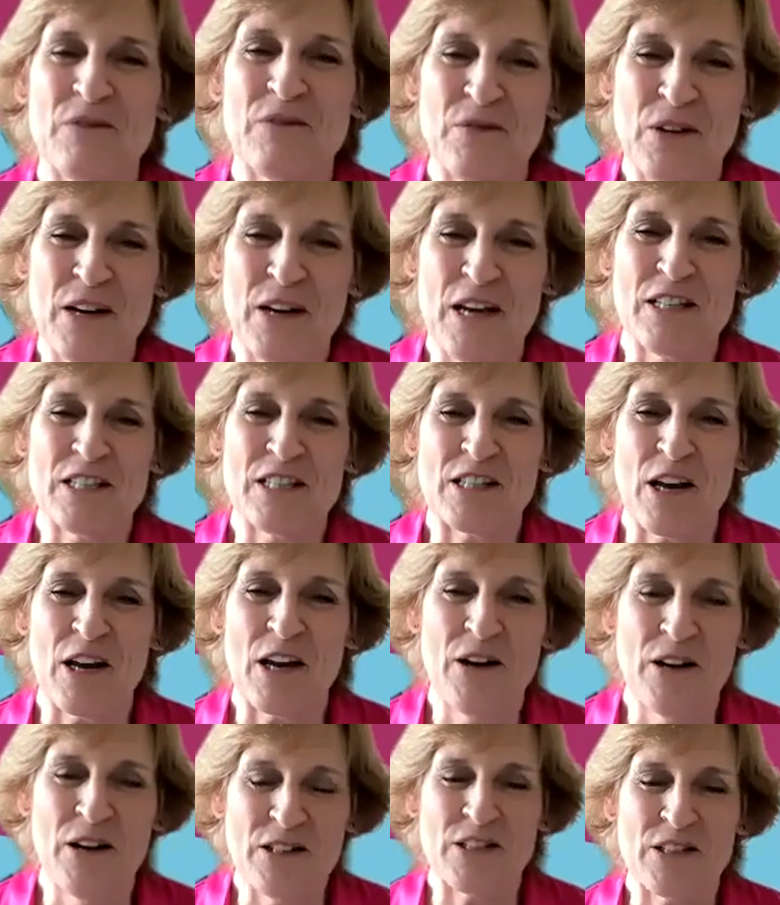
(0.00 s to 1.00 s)

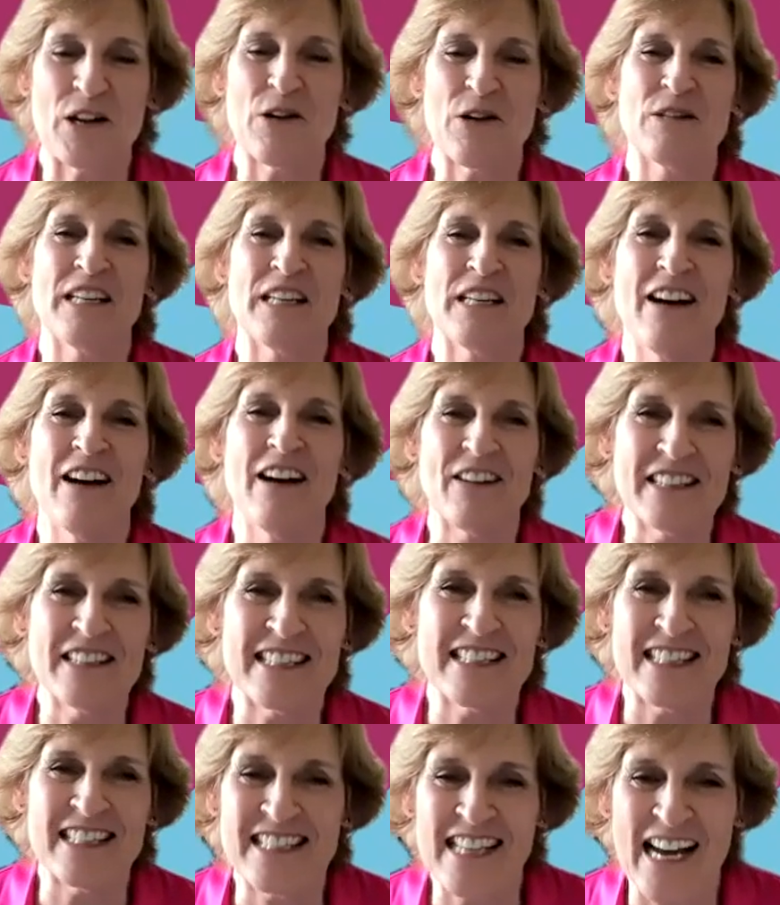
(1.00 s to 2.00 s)
We're so
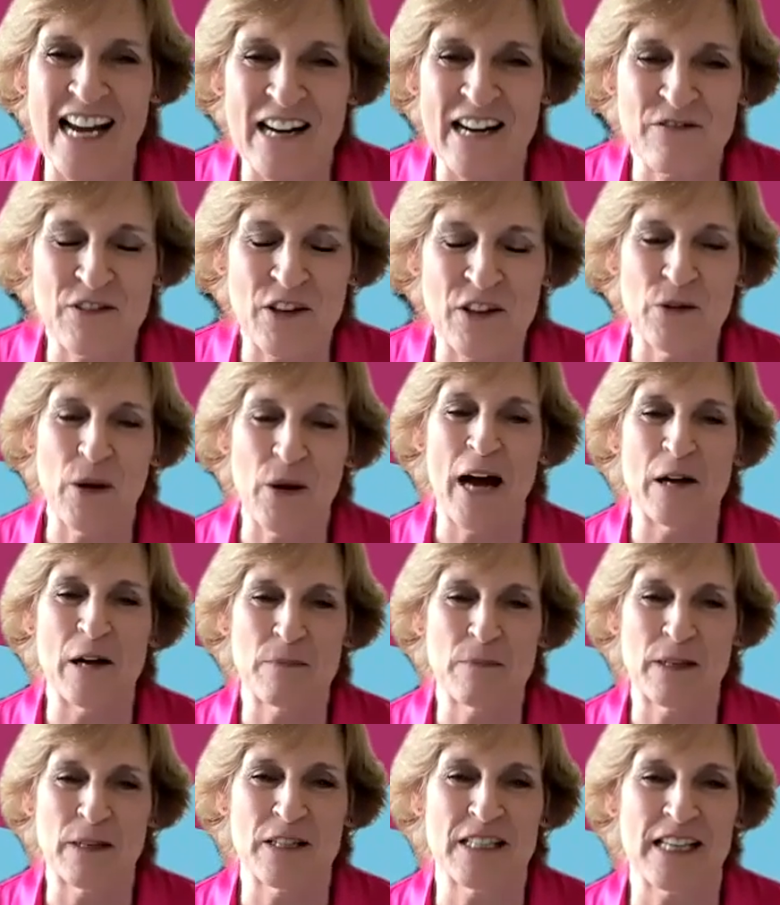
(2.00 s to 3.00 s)
delighted to have you
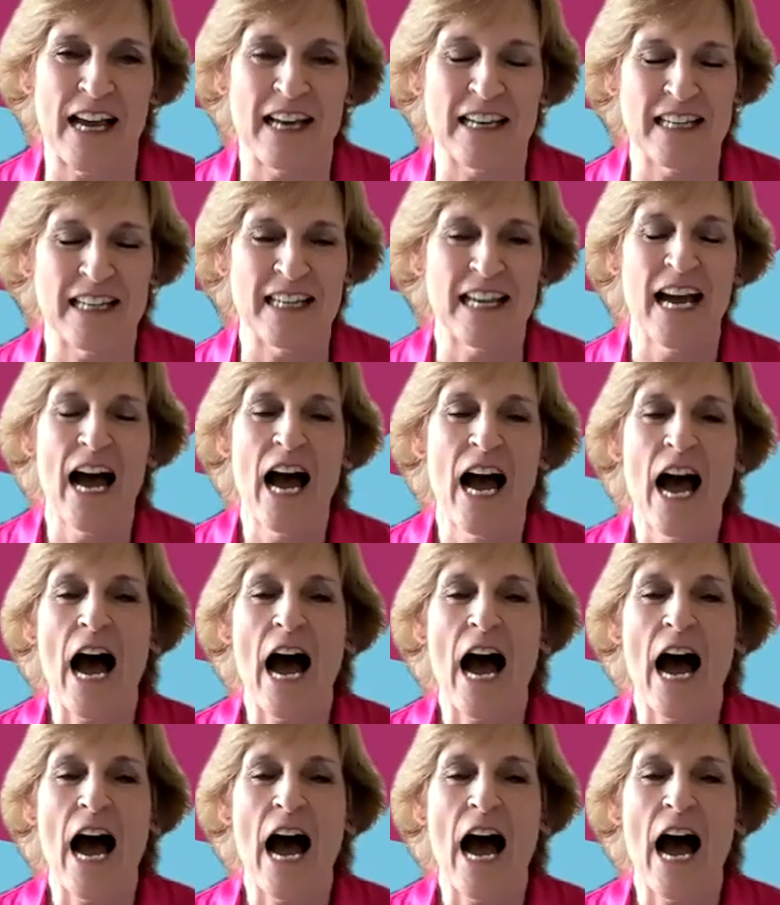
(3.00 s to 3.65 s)
helping us, Ali.